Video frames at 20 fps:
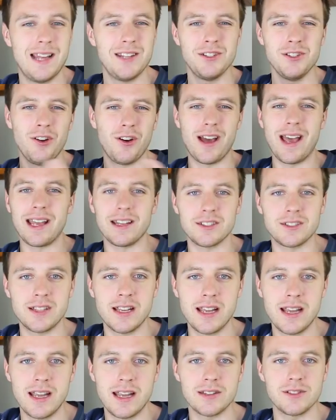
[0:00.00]
It's not
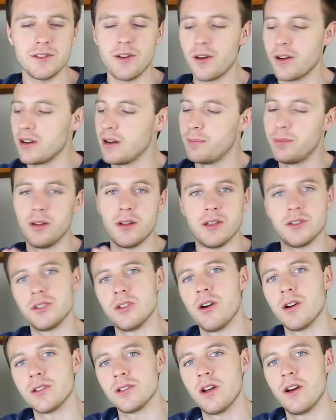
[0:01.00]
HD, it's not going to blow your
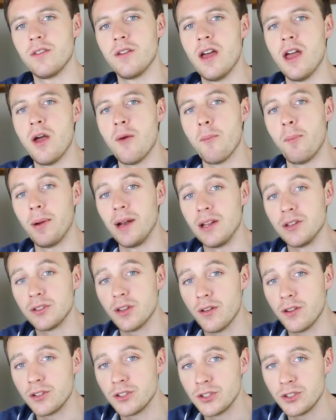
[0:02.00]
socks off, but it's
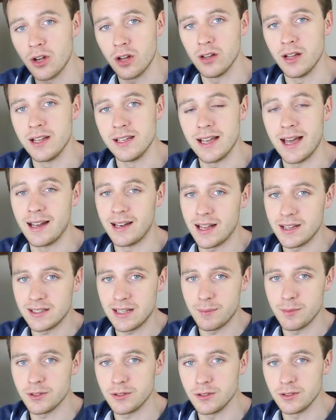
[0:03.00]
solid, and as
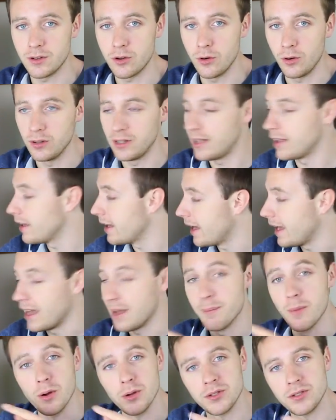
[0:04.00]
Amazon call it,
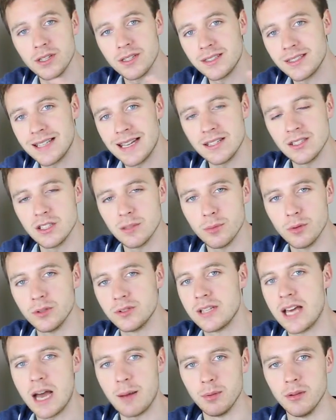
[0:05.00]
a most sensible
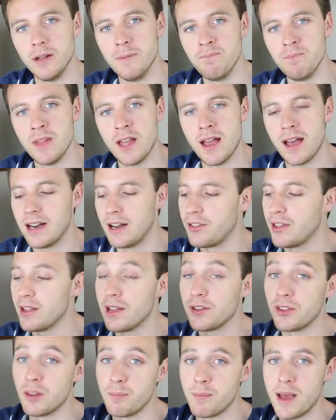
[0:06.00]
tablet. And I think
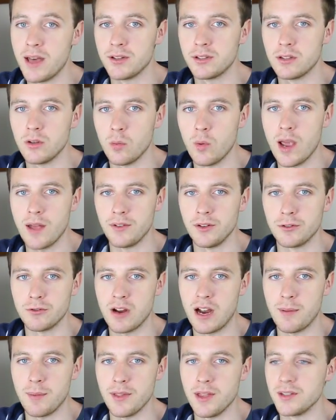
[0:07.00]
that's the best way of
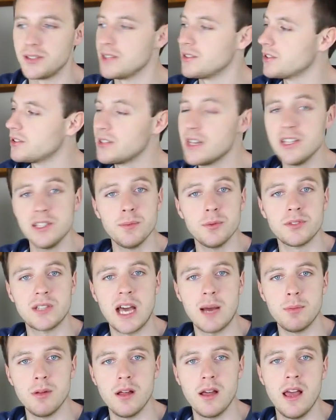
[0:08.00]
describing this. It's a sensible
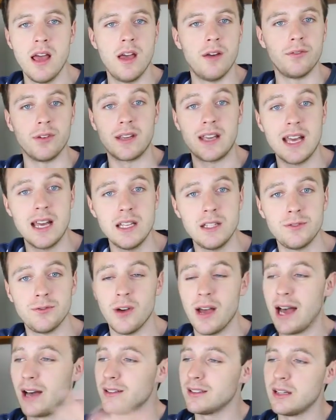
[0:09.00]
tablet for kids,
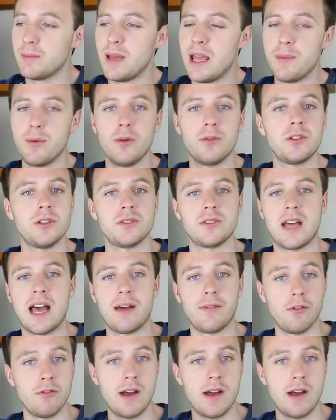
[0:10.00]
for elderly people, just to have